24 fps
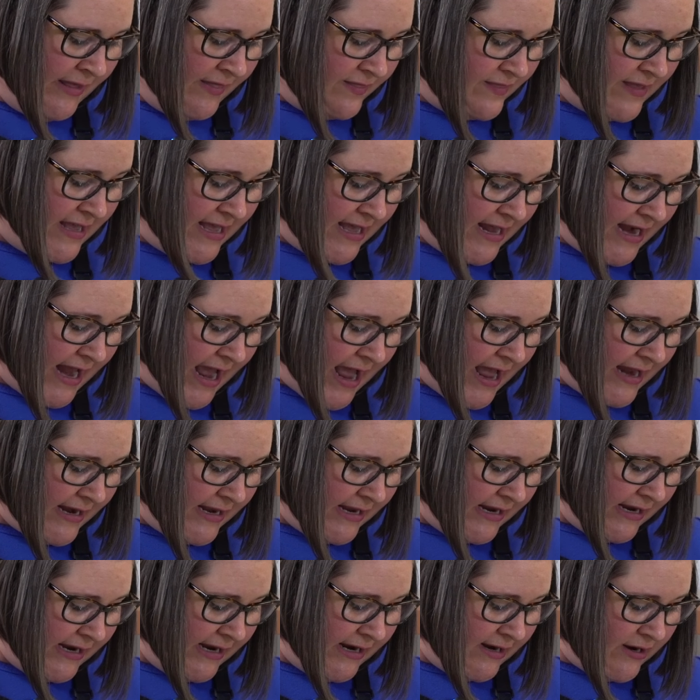Then I
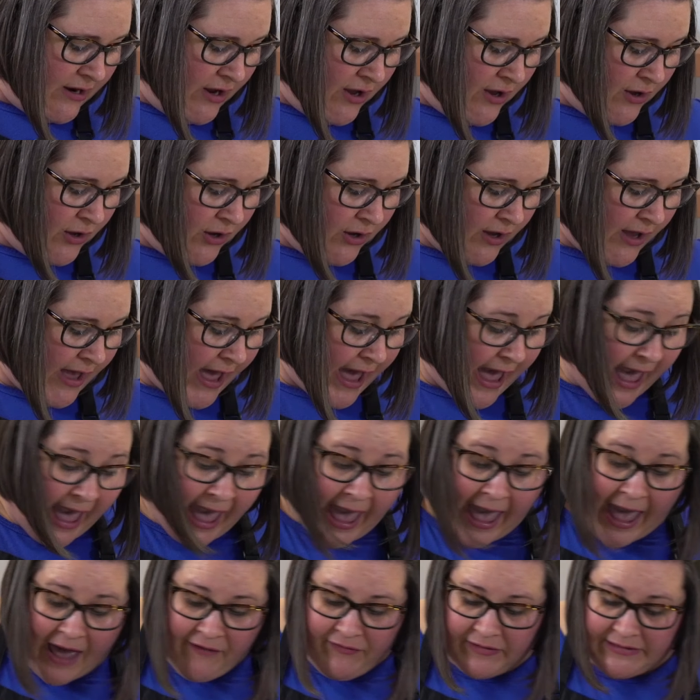need a
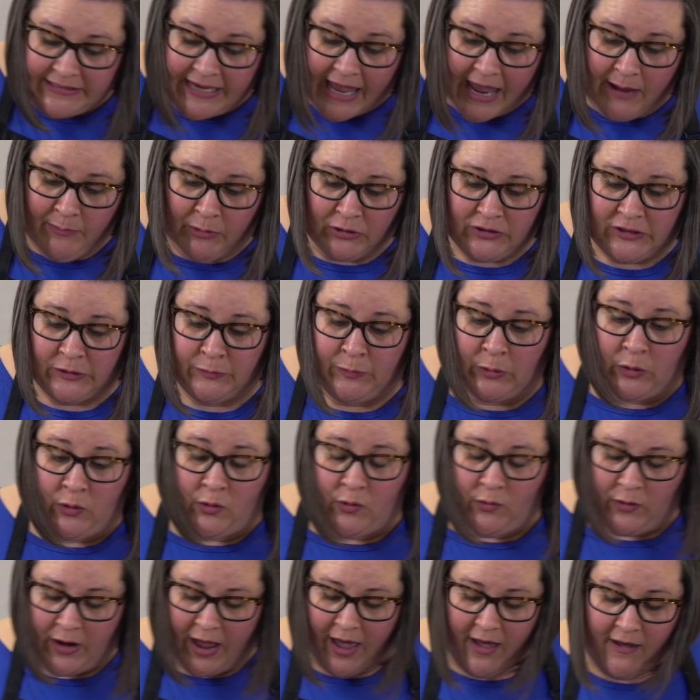1/2
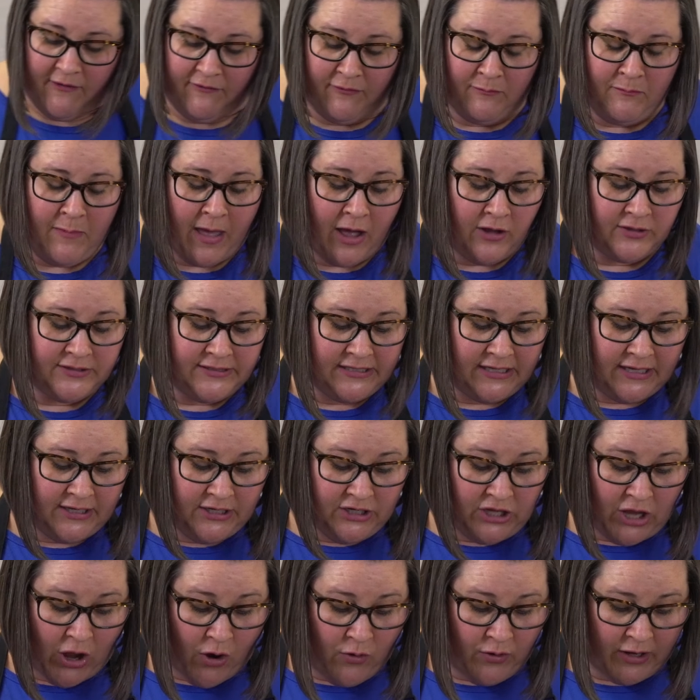tablespoon of
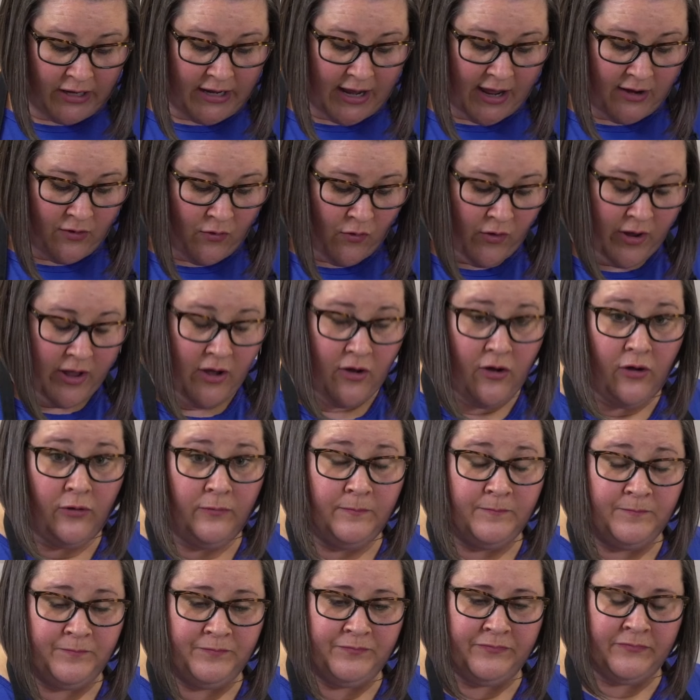melted coconut oil.
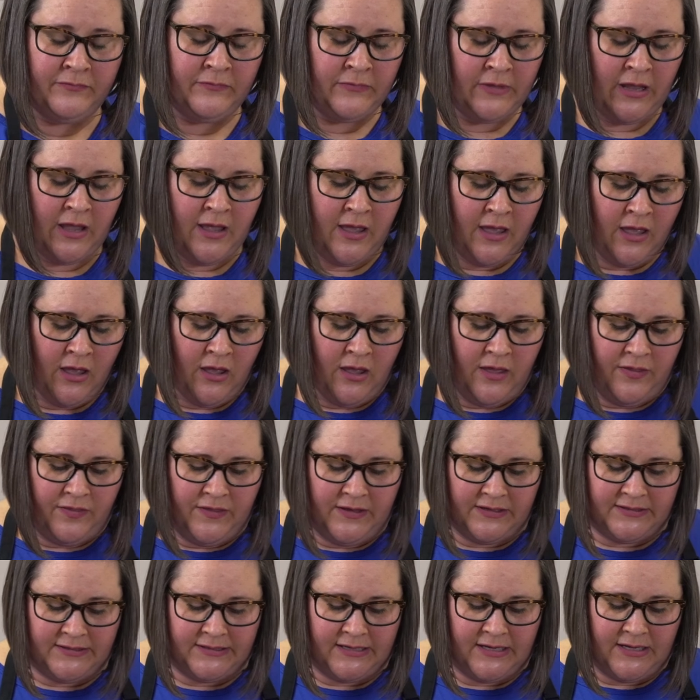
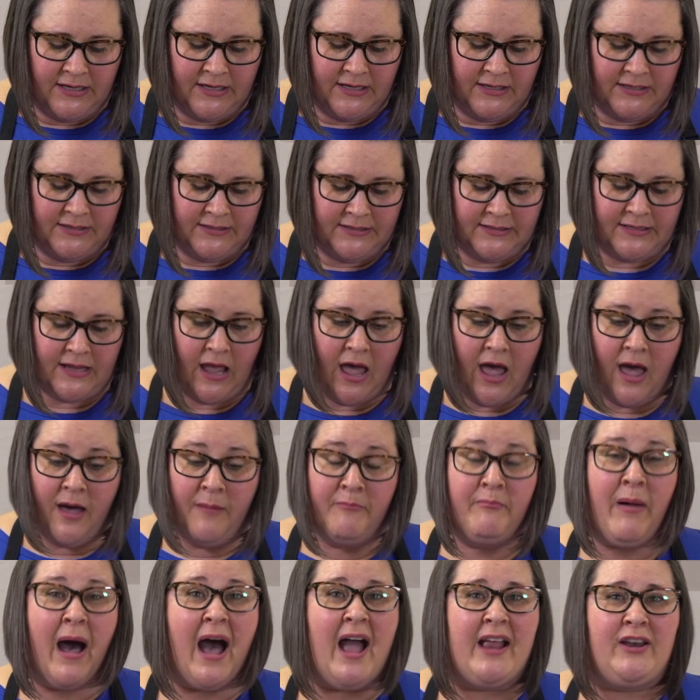This is a
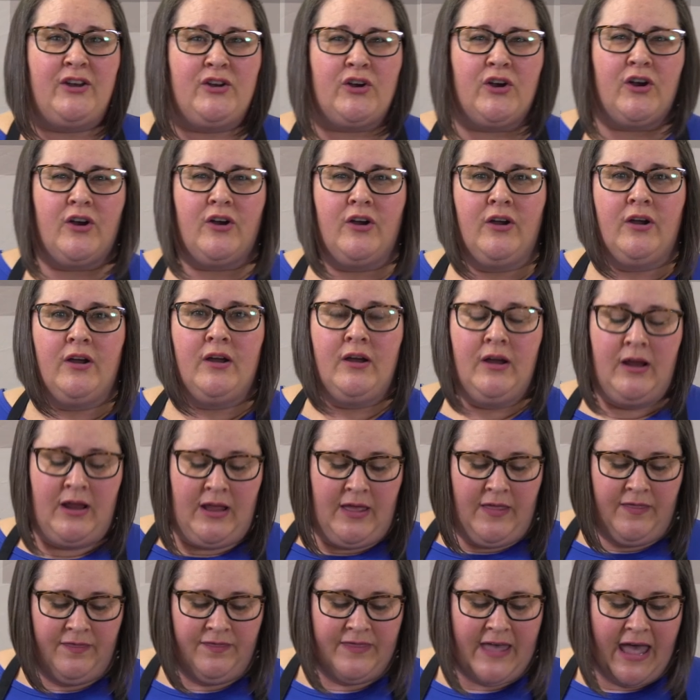binder
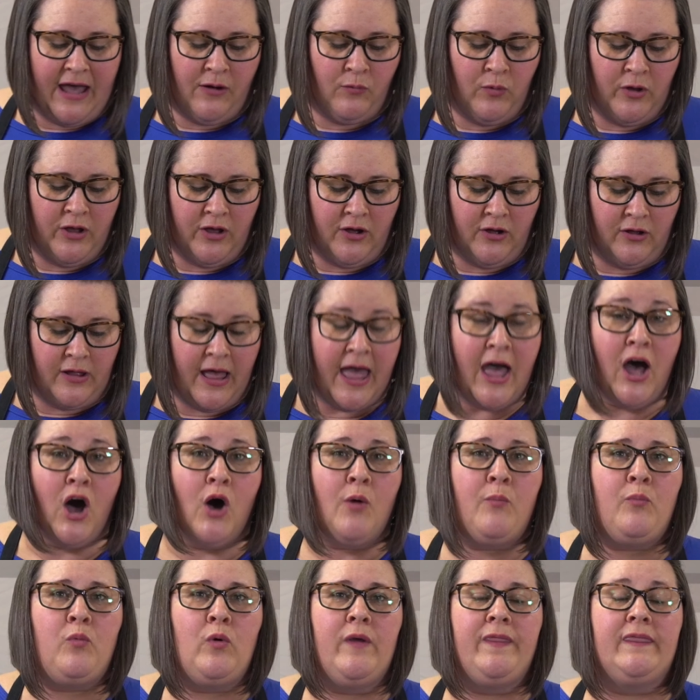that will
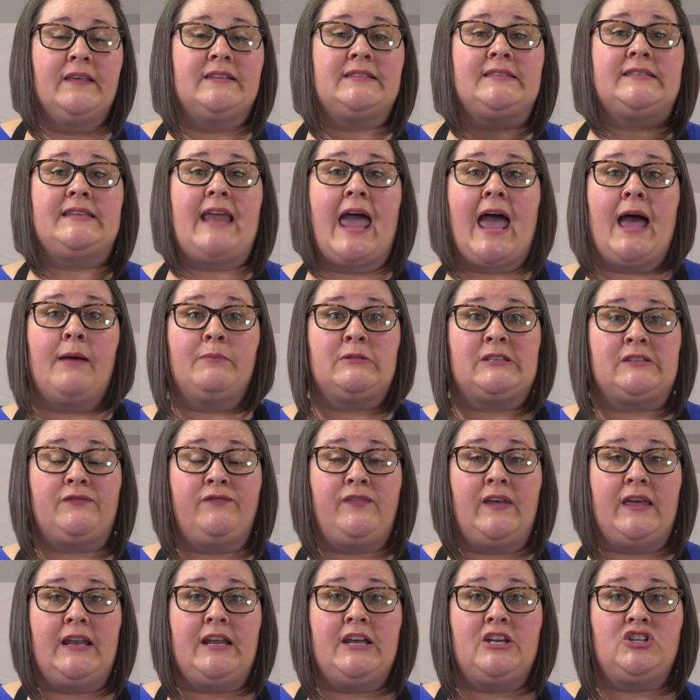help when the snaps
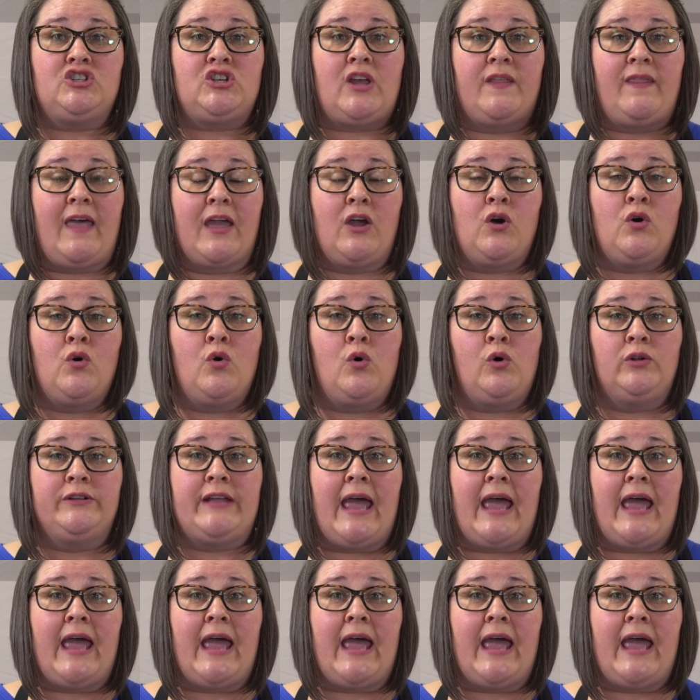finish and they cool